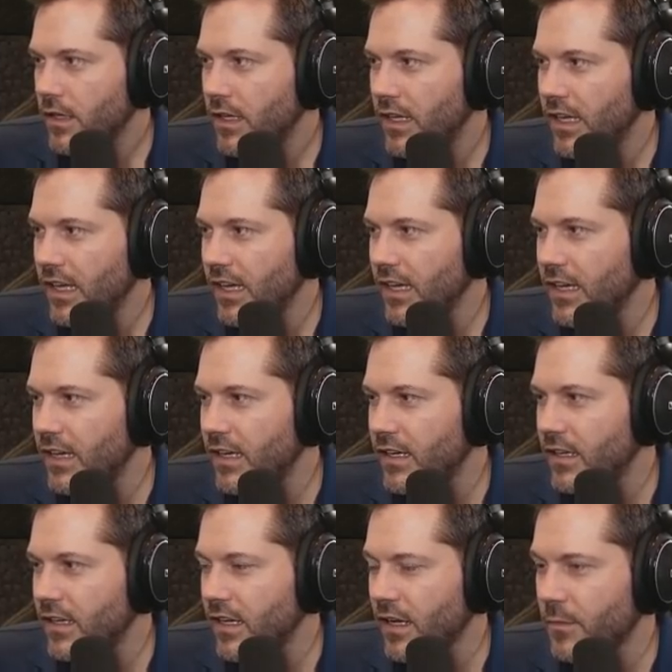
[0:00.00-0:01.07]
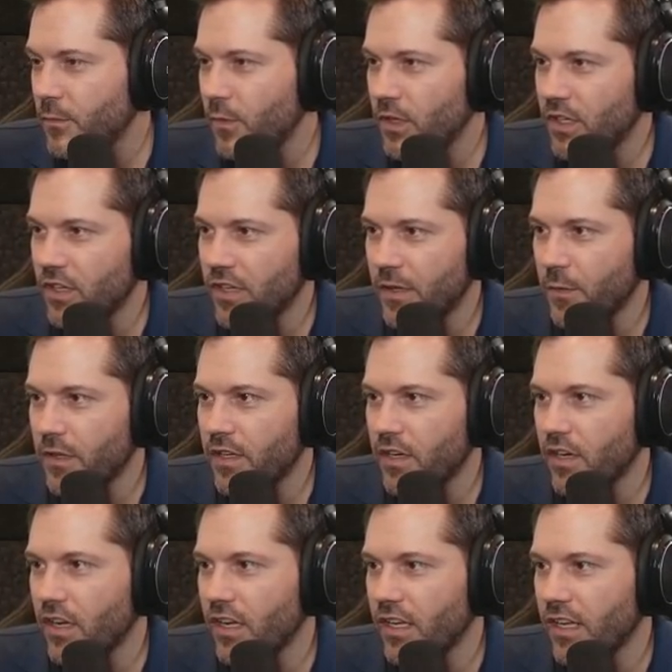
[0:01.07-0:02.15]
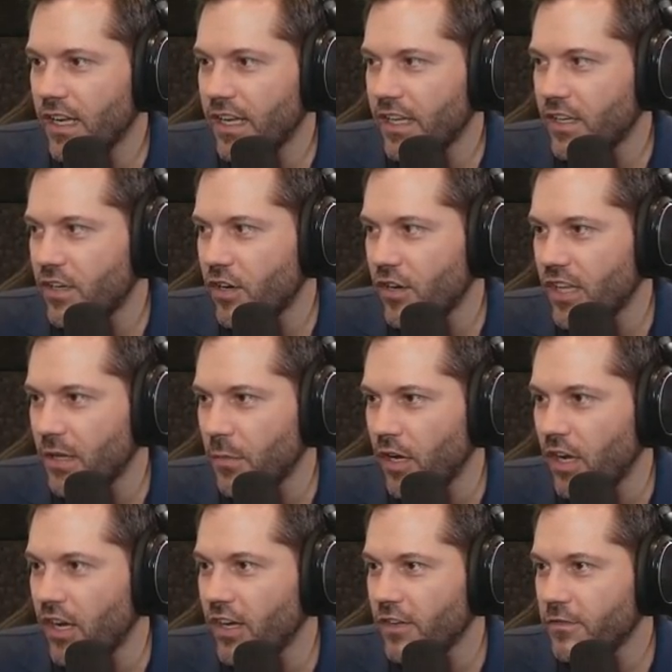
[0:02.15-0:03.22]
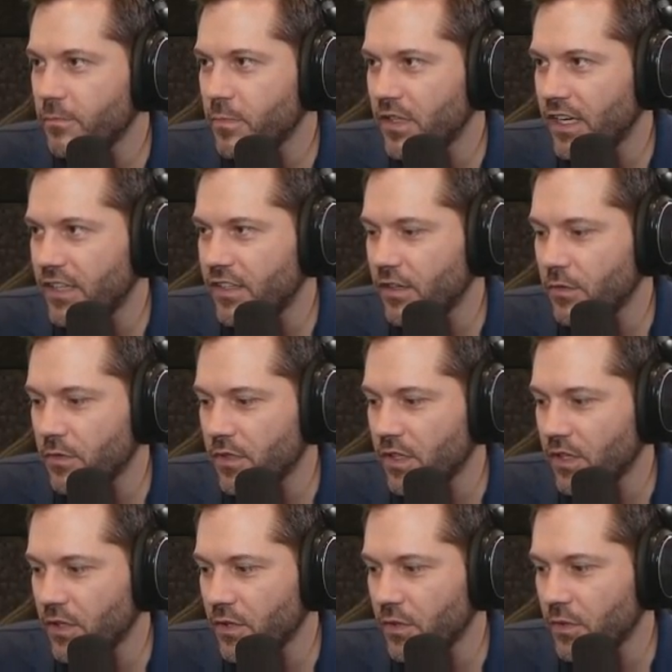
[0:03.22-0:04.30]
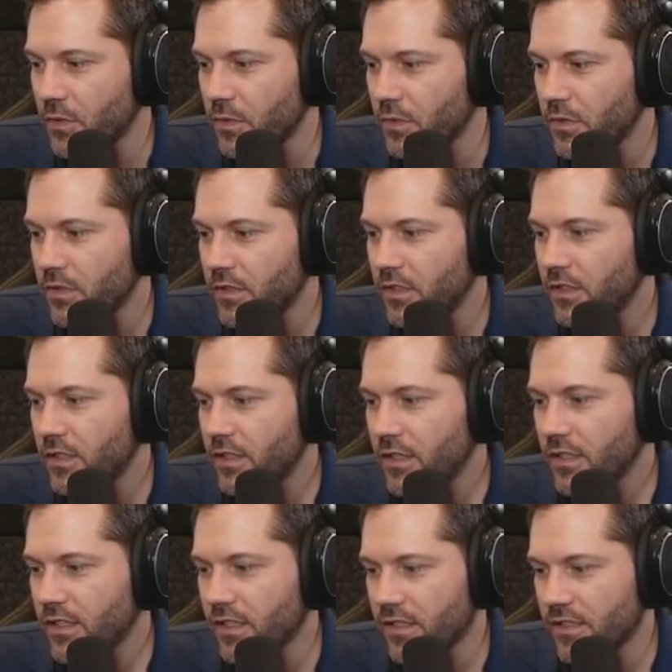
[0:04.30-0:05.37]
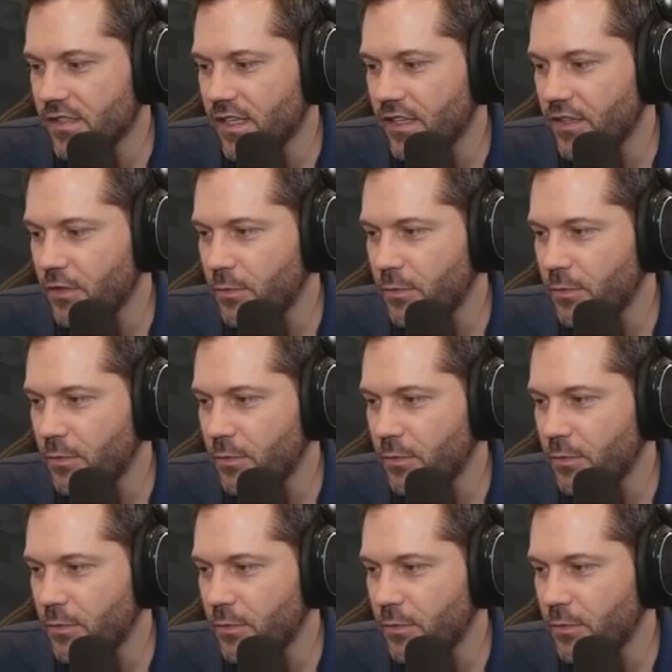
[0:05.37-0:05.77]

Yeah, I'm wondering whether or not I can turn them off, but I don't know because they do